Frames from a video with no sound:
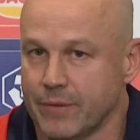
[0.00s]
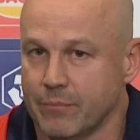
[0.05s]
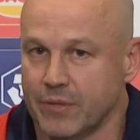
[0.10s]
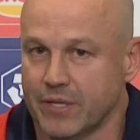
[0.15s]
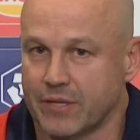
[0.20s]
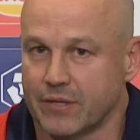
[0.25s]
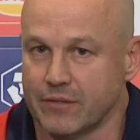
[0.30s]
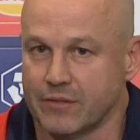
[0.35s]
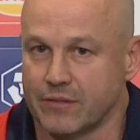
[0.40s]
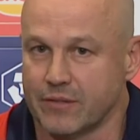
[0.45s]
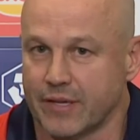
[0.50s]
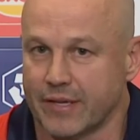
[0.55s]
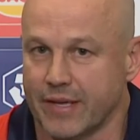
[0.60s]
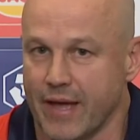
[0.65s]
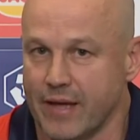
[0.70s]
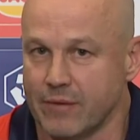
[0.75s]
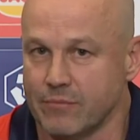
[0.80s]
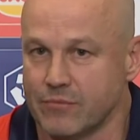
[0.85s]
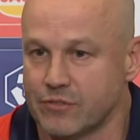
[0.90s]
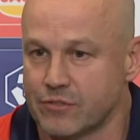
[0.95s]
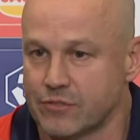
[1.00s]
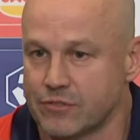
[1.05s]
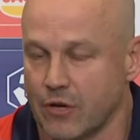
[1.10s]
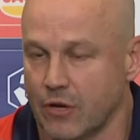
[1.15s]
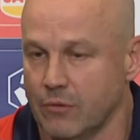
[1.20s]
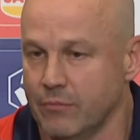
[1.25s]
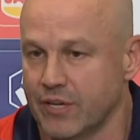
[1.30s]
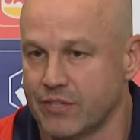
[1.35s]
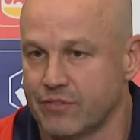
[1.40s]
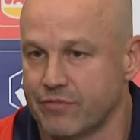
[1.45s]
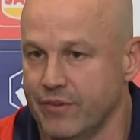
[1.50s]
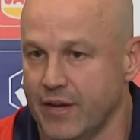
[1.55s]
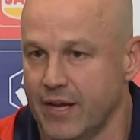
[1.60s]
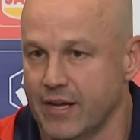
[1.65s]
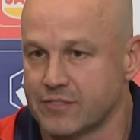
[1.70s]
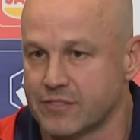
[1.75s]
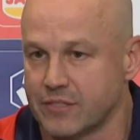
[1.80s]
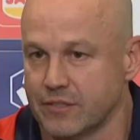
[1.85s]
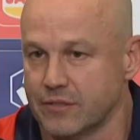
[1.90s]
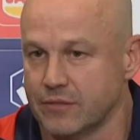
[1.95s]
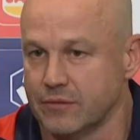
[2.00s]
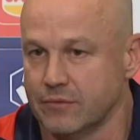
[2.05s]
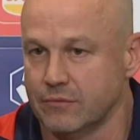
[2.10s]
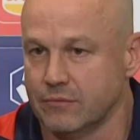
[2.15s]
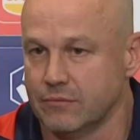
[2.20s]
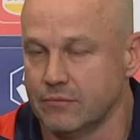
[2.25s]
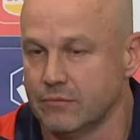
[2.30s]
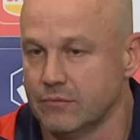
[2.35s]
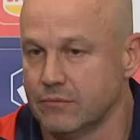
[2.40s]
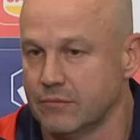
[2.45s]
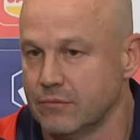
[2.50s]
because the game's so much faster than